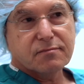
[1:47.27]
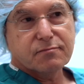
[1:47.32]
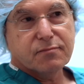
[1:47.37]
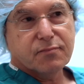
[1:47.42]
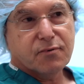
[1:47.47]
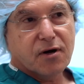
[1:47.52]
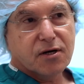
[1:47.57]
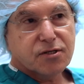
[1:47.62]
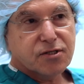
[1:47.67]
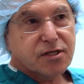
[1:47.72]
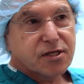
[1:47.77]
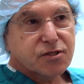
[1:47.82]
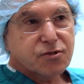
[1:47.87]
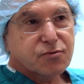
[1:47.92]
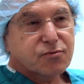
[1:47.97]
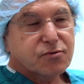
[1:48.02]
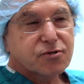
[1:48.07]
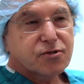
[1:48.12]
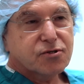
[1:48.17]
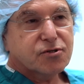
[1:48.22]

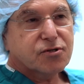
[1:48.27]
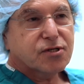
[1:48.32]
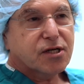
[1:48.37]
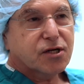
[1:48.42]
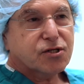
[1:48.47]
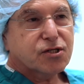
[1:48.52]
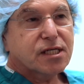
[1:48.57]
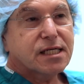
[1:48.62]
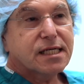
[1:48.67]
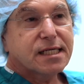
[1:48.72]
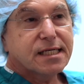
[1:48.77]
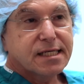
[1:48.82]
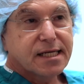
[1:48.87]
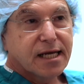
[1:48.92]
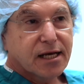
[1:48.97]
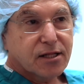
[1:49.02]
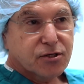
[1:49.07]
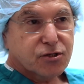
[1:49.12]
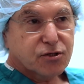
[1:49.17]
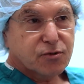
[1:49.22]
process was essentially
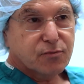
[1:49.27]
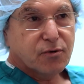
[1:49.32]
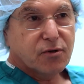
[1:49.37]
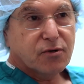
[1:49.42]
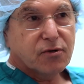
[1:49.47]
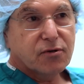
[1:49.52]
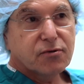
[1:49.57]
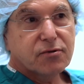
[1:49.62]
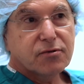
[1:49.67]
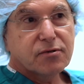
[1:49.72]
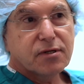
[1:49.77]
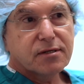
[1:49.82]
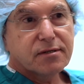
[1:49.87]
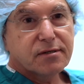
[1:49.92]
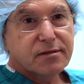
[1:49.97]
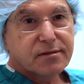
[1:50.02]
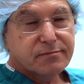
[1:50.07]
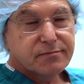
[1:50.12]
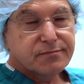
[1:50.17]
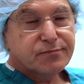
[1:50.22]

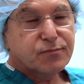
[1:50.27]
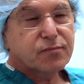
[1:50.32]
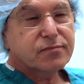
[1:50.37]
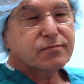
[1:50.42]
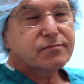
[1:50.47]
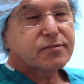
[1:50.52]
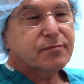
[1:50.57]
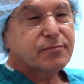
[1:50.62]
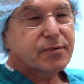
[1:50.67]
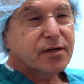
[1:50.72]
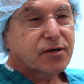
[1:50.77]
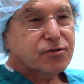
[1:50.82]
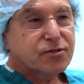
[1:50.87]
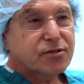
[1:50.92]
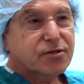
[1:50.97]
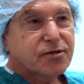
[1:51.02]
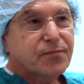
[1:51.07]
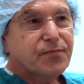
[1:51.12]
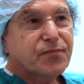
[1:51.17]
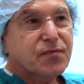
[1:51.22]
negligible compared
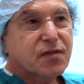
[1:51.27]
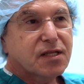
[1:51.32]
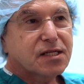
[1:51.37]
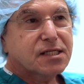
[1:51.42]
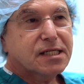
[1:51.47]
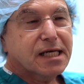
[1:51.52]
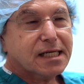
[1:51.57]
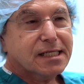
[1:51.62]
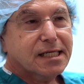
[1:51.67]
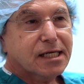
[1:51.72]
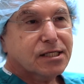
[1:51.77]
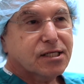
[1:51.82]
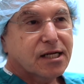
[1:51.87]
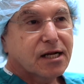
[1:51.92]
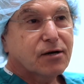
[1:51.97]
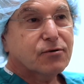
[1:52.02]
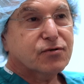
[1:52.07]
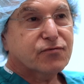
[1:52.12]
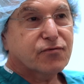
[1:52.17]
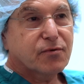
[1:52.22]
to the techniques that
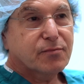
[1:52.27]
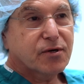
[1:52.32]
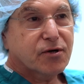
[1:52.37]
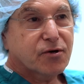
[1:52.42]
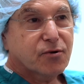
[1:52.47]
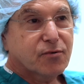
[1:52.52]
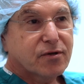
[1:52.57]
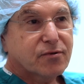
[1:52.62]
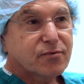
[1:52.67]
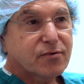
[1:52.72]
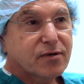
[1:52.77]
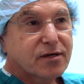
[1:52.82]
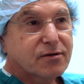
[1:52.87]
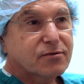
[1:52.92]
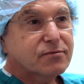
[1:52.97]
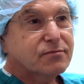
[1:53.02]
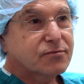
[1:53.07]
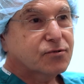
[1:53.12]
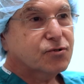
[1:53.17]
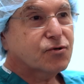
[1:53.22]
I was familiar with when I
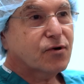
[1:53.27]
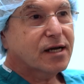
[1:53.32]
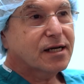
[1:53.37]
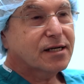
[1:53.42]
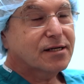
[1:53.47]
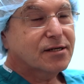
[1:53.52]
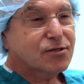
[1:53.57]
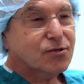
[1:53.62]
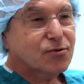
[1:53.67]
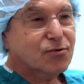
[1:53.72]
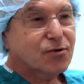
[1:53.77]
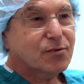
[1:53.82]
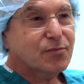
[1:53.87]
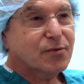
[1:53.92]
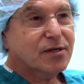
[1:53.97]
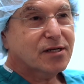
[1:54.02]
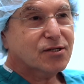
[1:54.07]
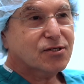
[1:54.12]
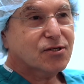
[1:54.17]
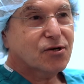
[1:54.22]
trained as an
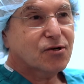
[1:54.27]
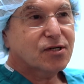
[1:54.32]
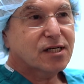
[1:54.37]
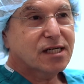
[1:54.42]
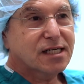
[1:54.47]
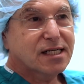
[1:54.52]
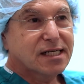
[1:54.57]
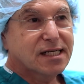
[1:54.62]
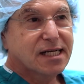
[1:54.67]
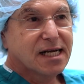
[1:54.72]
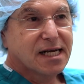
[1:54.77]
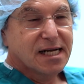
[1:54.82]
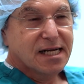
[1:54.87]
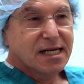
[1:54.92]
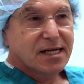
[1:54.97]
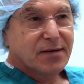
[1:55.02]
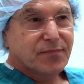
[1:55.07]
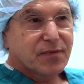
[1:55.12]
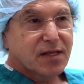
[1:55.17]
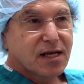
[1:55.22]
orthopedic surgeon, and
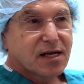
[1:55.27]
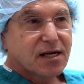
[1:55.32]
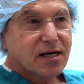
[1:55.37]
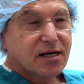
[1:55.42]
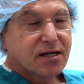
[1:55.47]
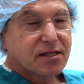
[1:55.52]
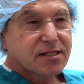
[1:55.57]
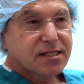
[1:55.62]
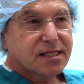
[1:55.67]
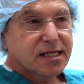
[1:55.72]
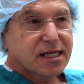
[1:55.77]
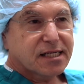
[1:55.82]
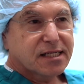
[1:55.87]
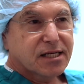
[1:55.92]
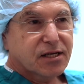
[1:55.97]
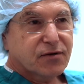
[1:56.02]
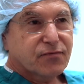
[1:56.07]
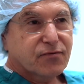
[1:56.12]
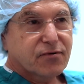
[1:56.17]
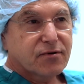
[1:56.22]
the
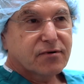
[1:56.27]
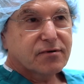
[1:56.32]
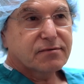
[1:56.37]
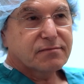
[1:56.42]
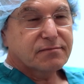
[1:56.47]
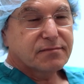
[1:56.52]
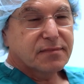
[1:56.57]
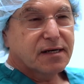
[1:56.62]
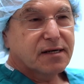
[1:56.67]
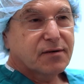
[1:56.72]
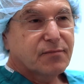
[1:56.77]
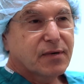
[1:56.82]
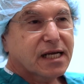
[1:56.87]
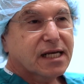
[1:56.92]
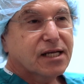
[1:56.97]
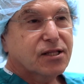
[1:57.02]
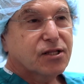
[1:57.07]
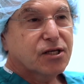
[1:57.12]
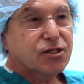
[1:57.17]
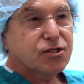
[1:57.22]
technique for
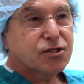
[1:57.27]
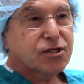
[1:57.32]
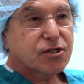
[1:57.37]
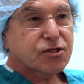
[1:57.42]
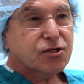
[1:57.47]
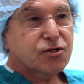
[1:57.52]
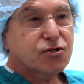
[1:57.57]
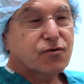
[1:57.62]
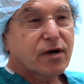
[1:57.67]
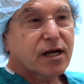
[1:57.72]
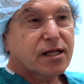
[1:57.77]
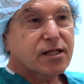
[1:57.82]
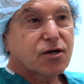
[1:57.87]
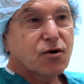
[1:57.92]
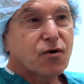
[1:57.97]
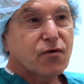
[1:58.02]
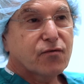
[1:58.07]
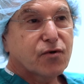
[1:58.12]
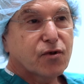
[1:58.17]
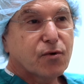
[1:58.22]
making the incision directly
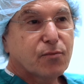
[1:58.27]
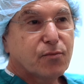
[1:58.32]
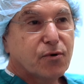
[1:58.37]
over the